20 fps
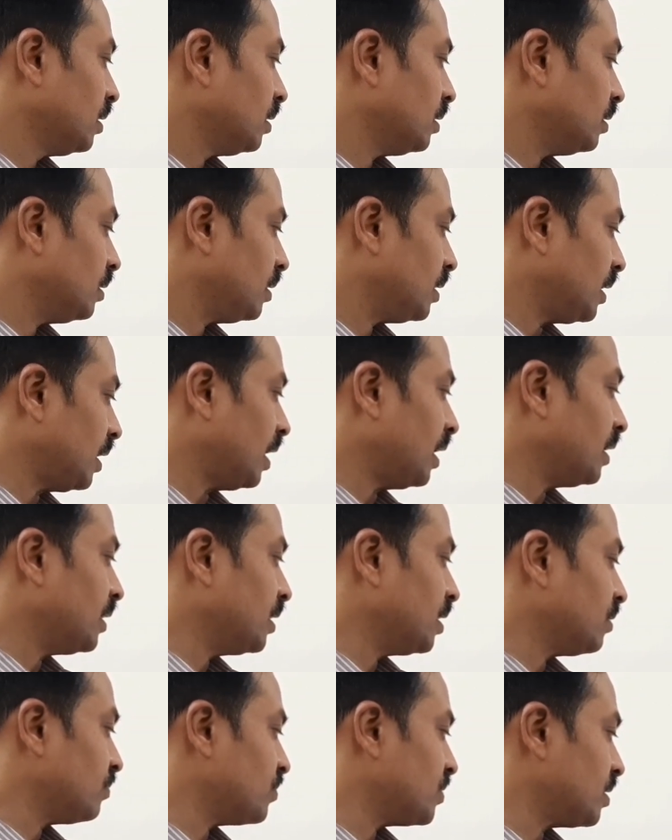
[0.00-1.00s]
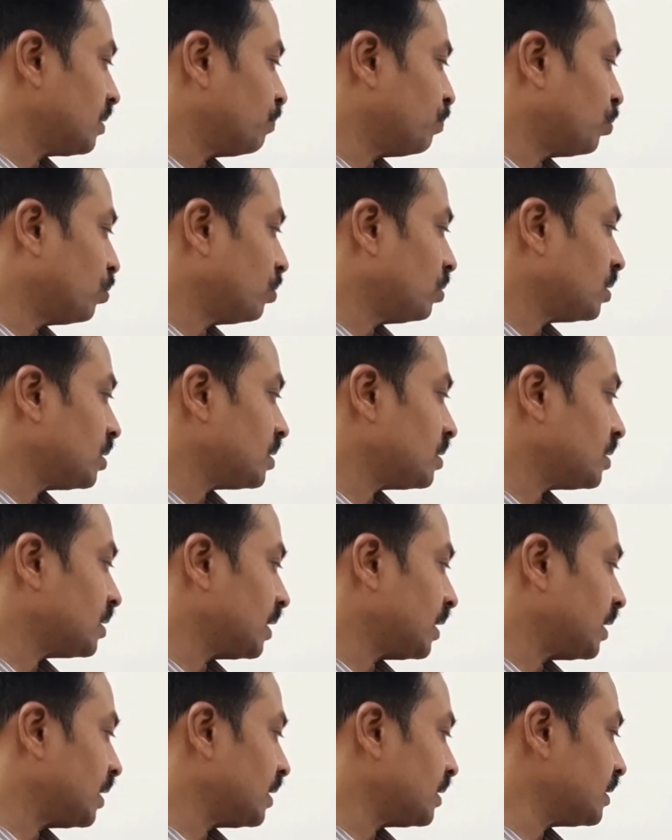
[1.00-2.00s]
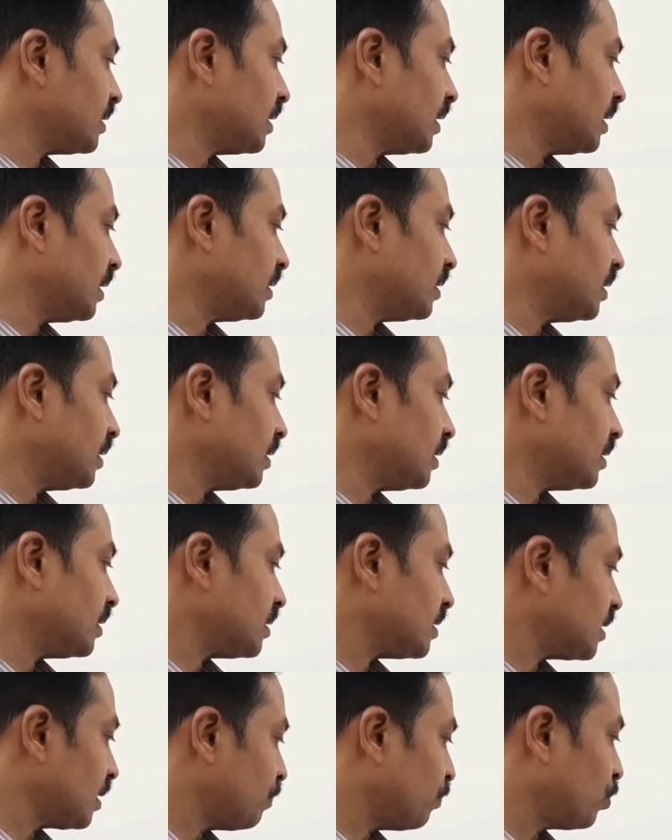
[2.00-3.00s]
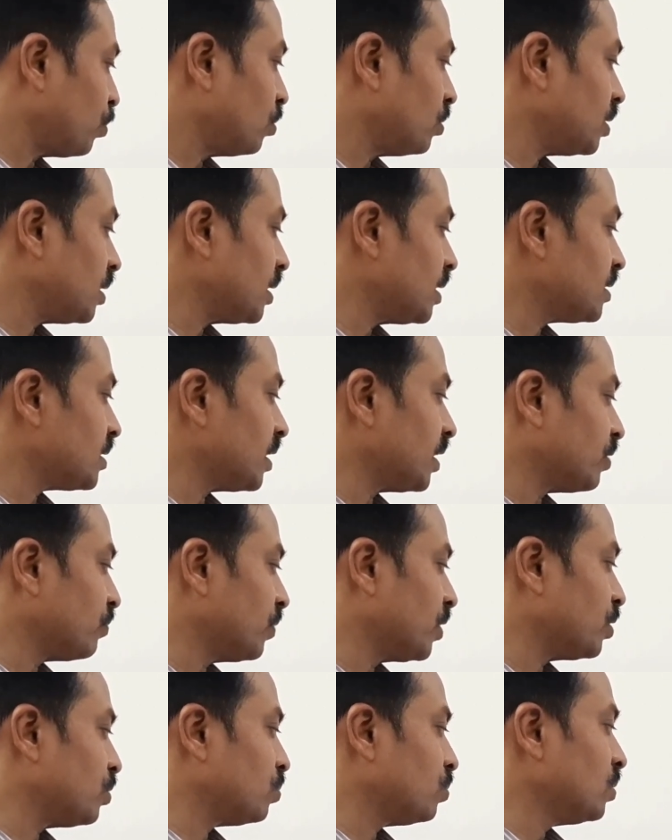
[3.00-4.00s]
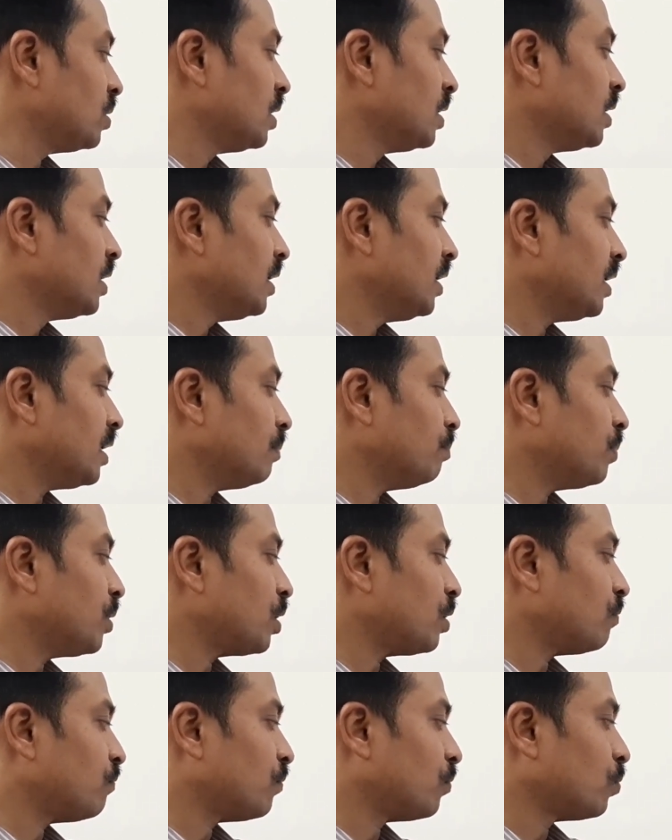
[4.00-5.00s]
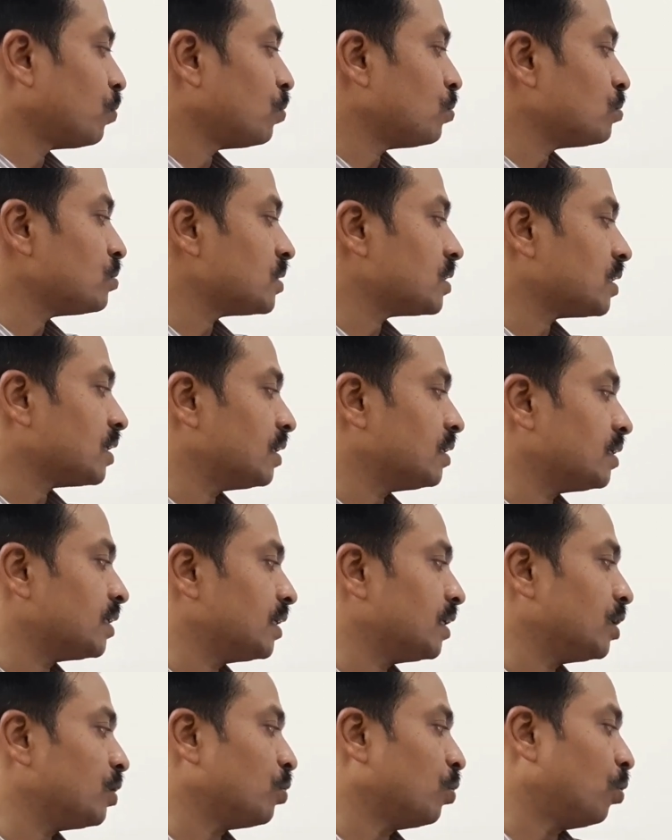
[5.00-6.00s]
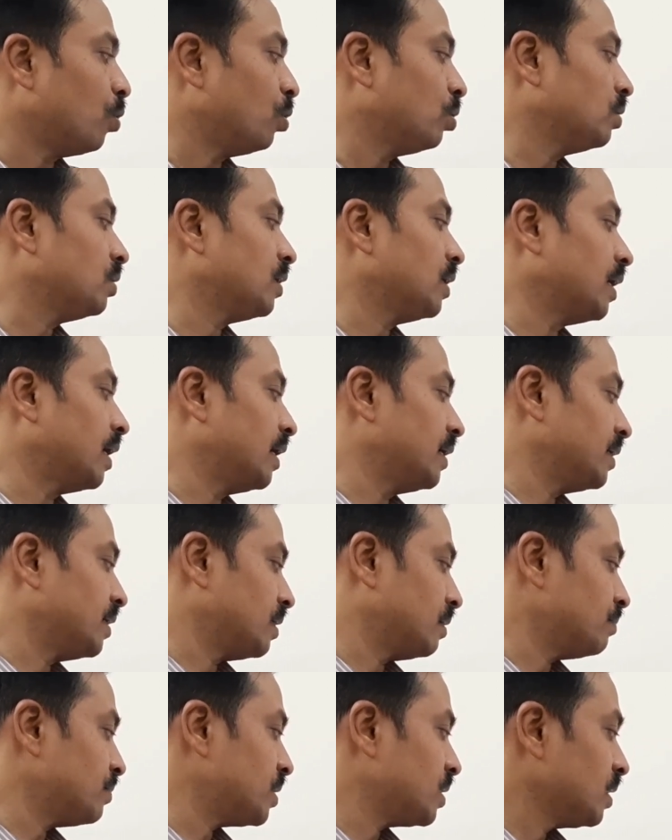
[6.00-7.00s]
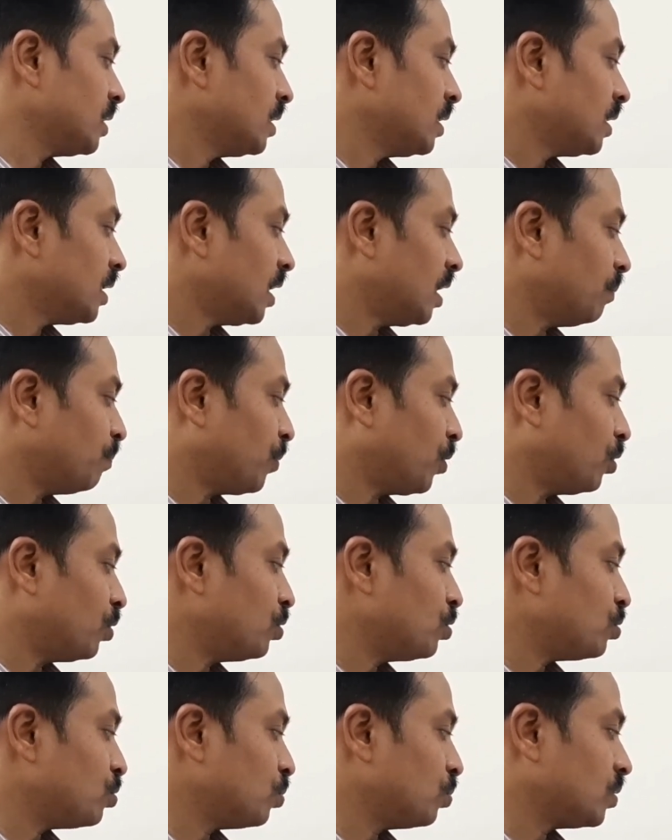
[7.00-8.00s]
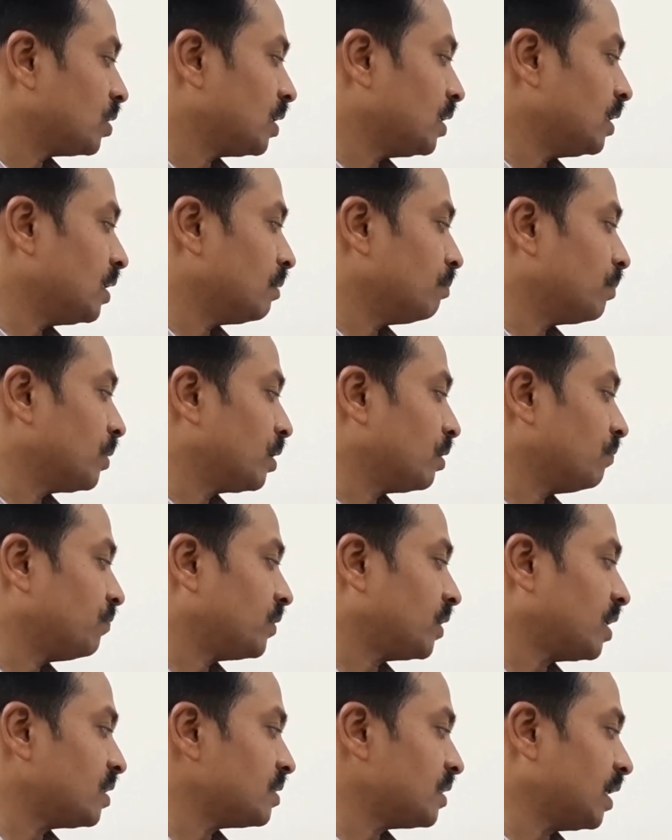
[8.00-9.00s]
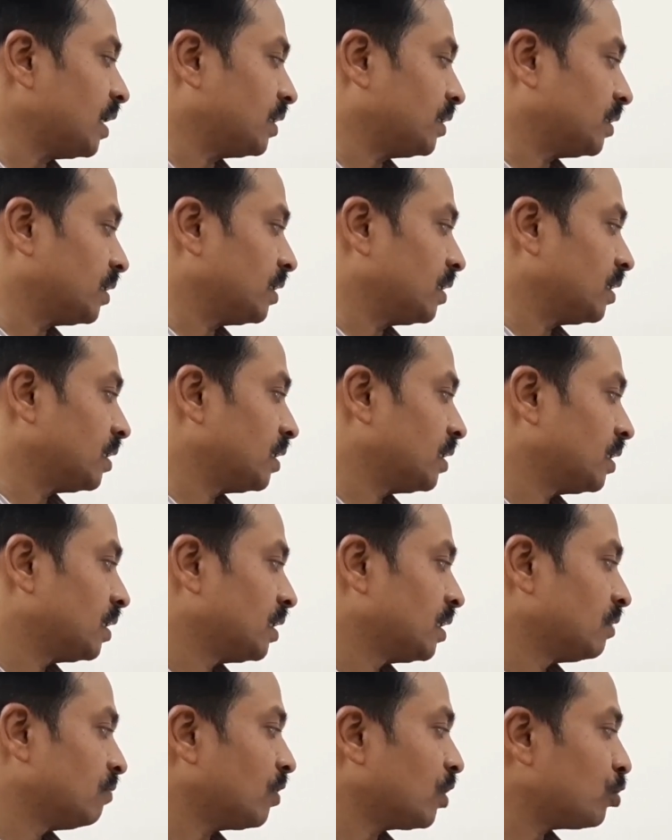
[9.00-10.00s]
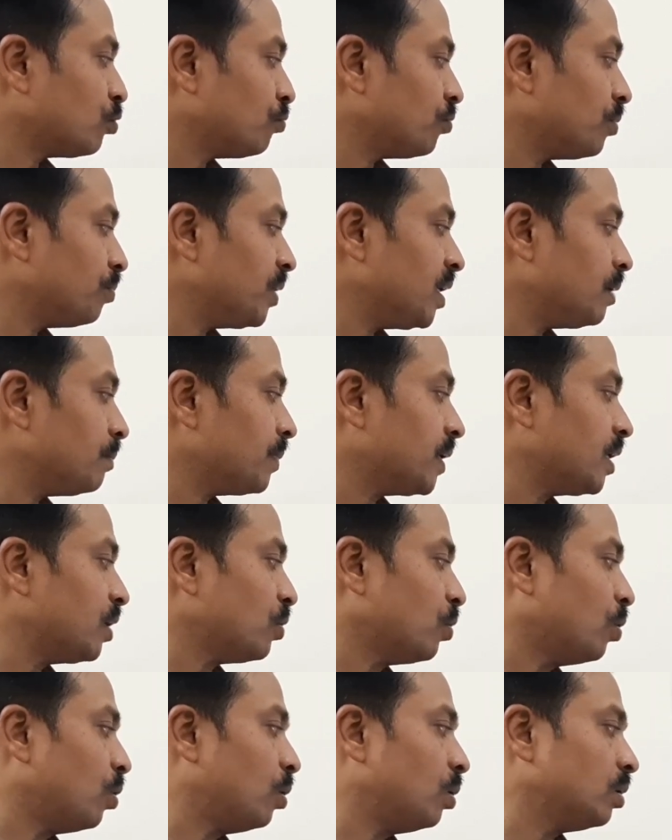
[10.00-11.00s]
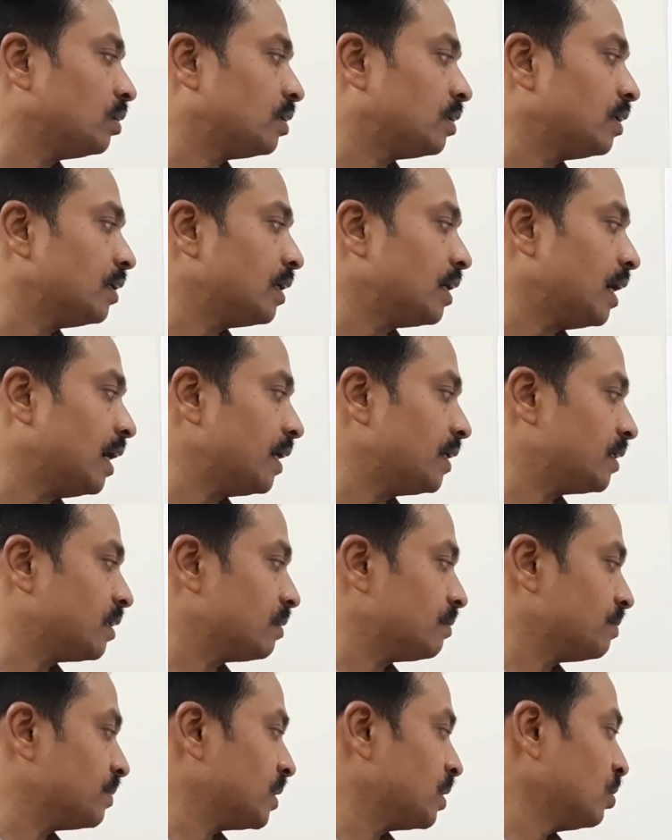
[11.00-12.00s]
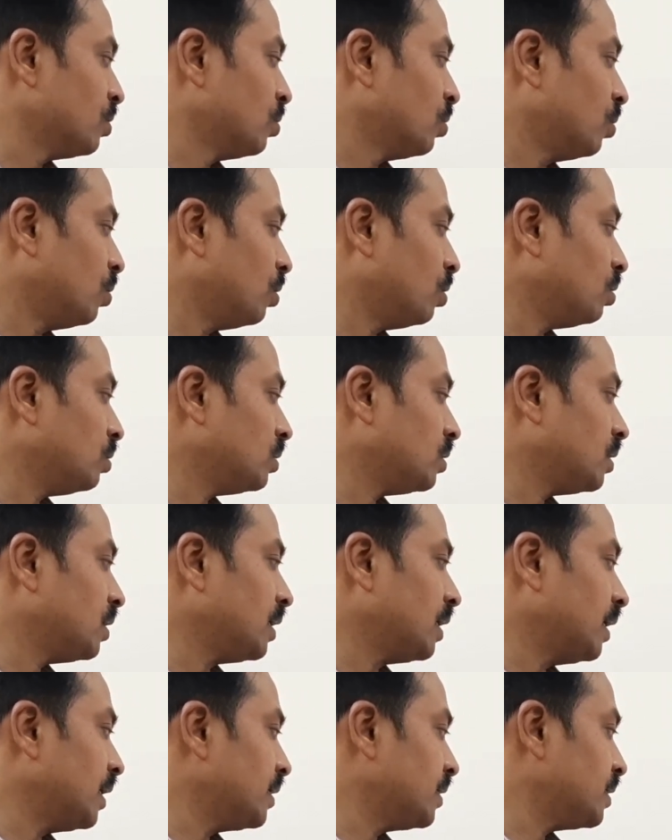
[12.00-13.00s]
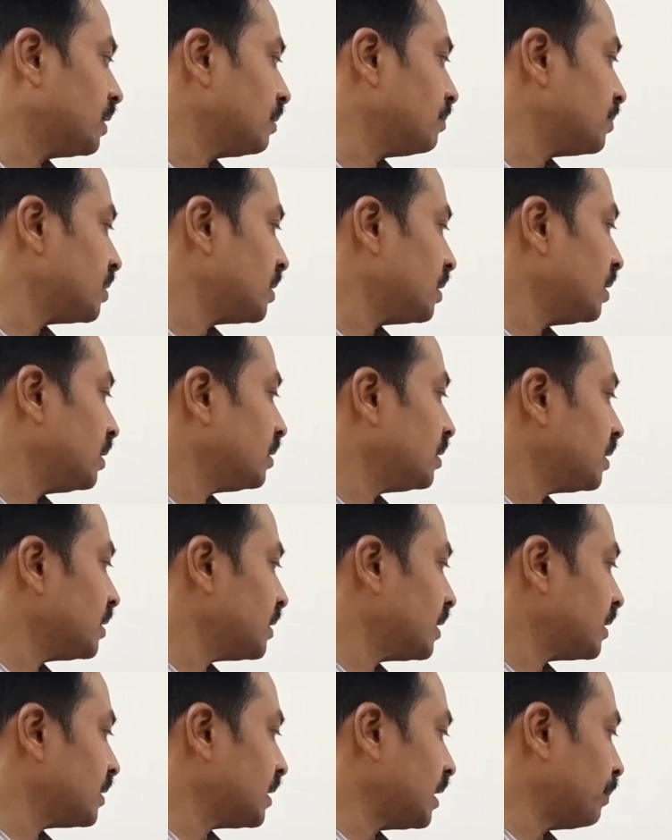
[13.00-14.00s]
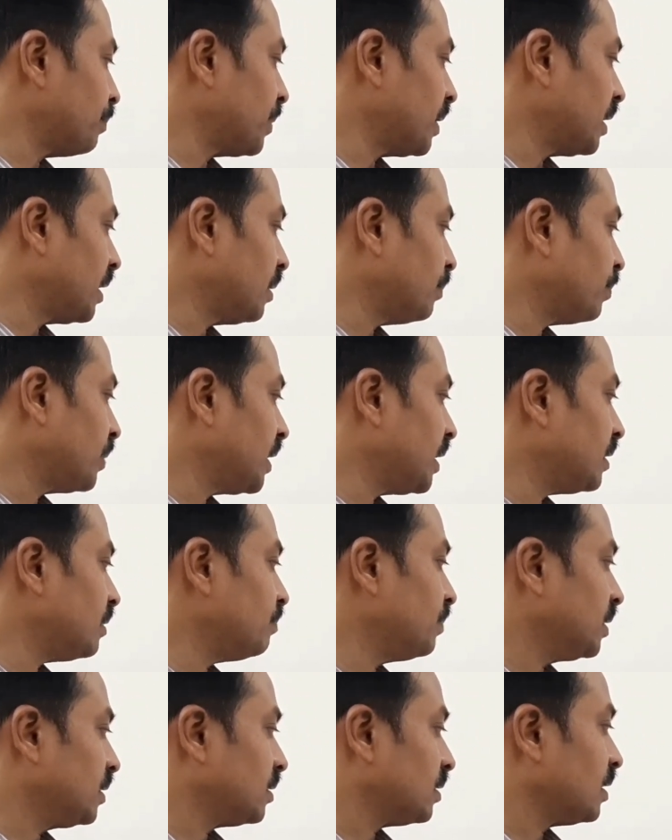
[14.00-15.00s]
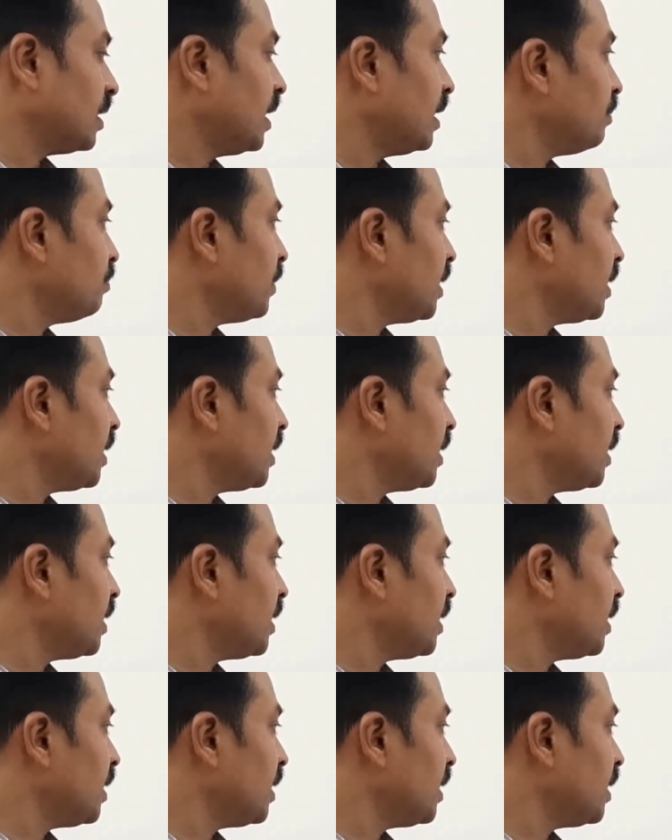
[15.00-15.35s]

the idea of support says that support is equal to number of rows containing all three items upon total number of transaction. What do we mean by all three items? All three items in this example are bread, butter and